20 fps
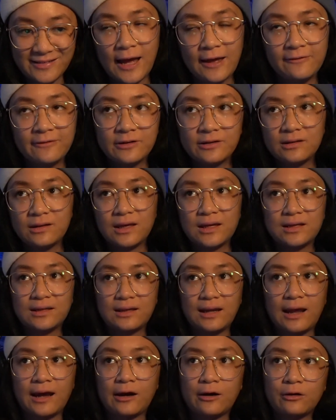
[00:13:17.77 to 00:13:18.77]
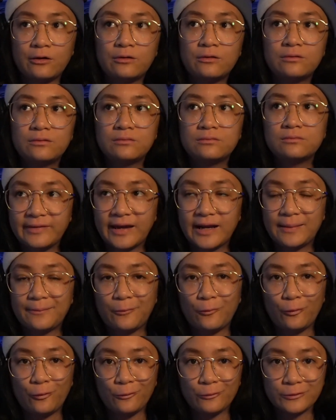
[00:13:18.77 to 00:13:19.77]
I feel like now that I'm
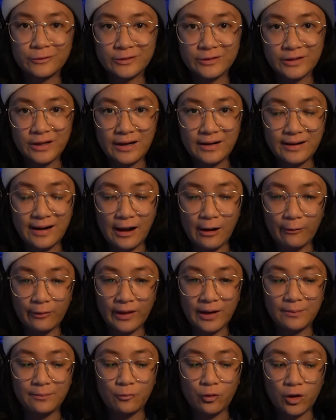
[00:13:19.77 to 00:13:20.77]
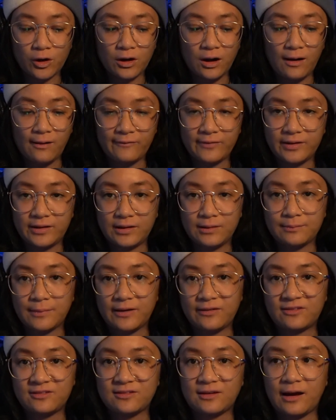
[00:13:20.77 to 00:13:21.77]
older and now that I'm more confident in my
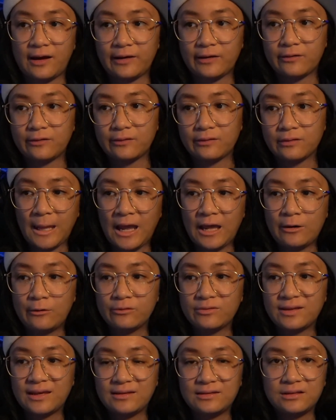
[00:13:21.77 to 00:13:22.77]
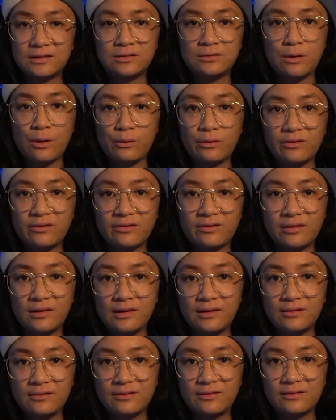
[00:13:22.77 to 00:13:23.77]
style, I don't tend to notice
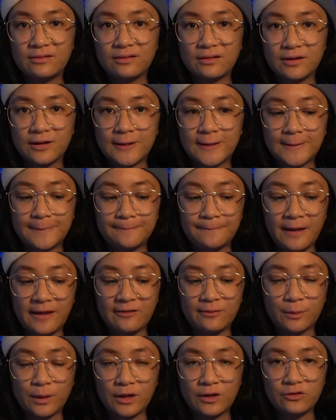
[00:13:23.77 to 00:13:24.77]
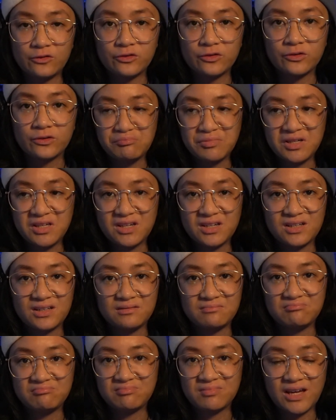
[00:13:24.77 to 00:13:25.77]
things as much. But
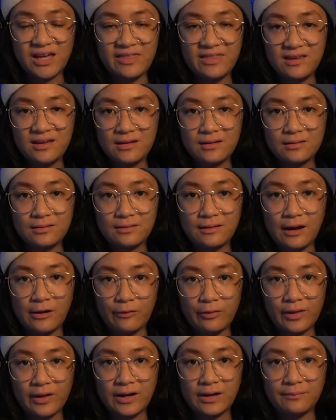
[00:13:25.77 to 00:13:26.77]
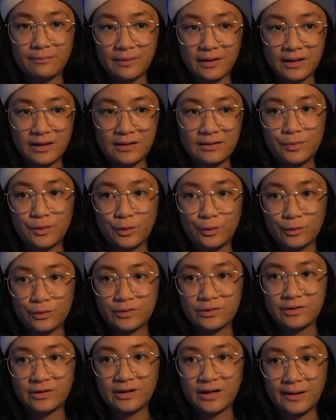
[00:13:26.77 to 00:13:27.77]
yeah, I think now that I'm like
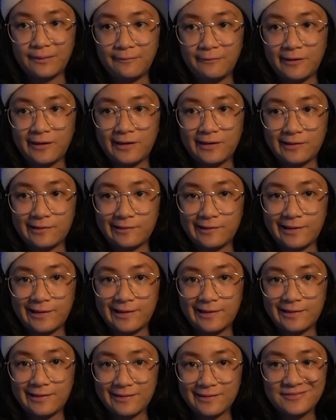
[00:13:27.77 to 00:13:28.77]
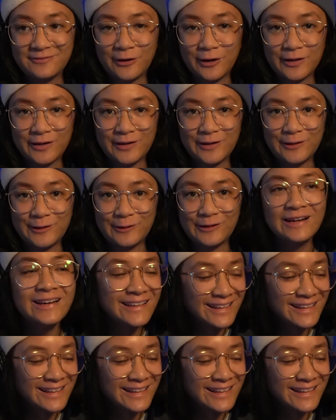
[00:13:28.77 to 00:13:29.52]
older, I'm like, okay, you.